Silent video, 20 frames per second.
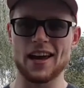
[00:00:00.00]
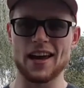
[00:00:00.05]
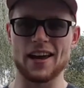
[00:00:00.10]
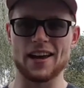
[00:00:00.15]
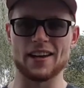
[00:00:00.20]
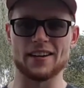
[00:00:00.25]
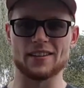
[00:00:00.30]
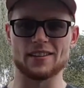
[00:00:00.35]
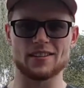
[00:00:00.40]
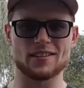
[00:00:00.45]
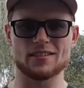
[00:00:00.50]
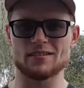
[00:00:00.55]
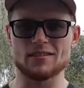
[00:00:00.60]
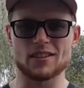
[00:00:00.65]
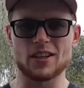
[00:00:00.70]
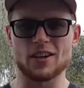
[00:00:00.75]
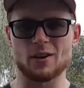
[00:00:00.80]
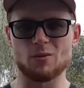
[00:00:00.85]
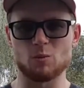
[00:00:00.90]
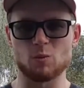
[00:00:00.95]
and
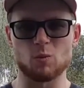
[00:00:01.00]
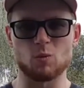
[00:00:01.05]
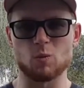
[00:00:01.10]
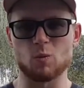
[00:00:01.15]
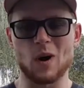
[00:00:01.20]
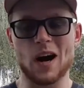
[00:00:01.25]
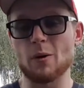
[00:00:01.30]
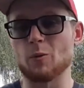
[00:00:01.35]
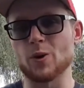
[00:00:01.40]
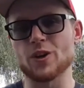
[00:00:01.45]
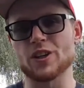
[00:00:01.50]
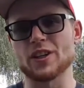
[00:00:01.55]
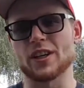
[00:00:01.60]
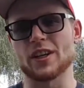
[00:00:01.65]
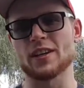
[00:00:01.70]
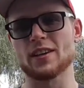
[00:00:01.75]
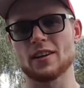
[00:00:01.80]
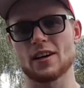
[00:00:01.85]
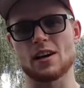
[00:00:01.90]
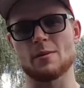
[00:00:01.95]
you know why wouldn't
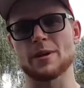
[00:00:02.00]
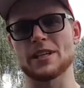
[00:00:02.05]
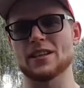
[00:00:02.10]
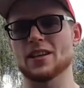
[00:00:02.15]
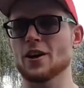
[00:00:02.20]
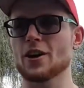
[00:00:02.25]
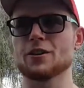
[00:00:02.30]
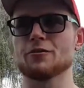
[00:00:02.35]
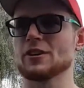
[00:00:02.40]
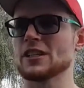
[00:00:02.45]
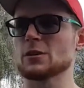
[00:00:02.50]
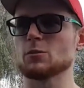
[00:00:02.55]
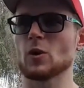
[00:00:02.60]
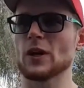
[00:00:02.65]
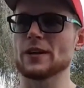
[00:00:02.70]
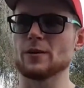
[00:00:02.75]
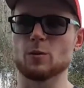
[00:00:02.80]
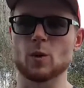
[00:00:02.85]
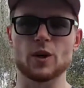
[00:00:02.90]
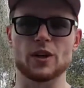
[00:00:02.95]
you? I mean the only reason
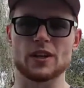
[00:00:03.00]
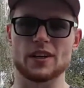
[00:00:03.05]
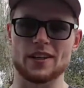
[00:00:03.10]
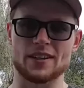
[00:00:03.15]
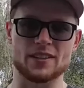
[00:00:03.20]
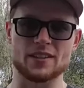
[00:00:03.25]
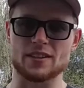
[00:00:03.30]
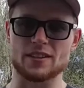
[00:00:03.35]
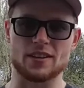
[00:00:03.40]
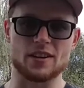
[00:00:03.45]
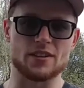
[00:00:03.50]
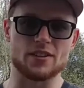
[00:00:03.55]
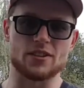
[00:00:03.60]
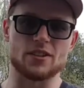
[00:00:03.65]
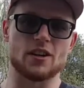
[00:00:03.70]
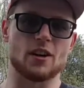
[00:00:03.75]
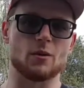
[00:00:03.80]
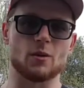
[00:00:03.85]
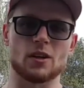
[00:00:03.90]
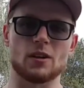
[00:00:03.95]
why you wouldn't is because
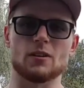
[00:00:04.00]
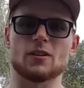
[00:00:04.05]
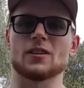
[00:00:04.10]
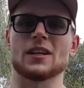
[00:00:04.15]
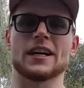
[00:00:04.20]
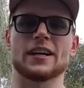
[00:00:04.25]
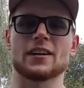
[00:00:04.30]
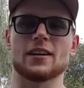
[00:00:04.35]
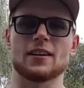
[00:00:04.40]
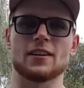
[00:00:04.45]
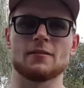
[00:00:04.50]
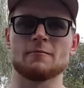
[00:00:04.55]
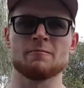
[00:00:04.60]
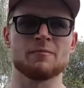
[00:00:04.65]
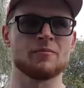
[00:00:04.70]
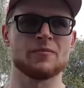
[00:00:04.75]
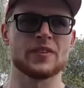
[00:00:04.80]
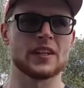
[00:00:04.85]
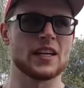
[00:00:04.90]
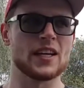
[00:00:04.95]
you don't want to look like a,
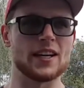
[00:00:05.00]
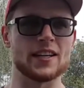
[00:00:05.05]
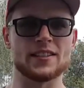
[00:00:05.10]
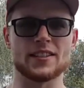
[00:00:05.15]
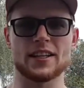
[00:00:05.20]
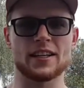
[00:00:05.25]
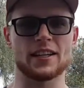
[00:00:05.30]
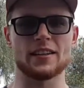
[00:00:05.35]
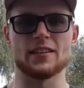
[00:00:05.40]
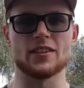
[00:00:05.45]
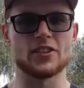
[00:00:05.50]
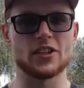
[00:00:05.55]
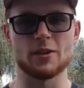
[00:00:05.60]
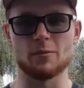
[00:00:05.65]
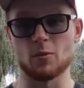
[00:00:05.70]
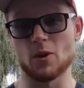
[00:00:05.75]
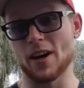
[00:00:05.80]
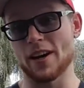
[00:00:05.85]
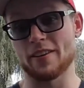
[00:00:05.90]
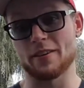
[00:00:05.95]
a dick in the
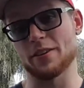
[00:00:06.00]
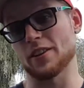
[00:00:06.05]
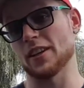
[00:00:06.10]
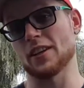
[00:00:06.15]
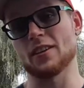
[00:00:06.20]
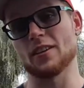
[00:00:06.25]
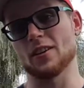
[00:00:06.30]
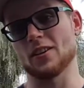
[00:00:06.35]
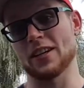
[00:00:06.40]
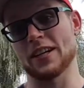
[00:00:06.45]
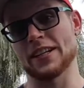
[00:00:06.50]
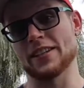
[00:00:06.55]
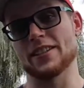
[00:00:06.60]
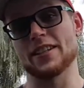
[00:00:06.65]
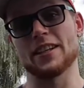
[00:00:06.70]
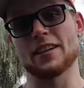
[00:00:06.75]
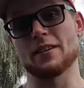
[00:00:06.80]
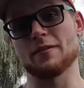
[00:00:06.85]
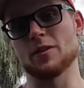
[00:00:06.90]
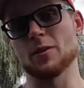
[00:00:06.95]
gym. Well I don't think you look like a
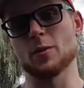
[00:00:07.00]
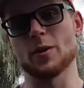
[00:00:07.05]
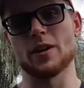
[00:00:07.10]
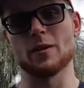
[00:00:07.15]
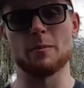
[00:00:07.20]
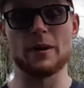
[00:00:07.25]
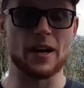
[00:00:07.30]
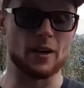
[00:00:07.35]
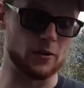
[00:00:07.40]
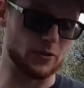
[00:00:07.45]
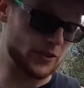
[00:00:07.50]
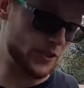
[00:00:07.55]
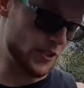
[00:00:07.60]
dick if you wear a belt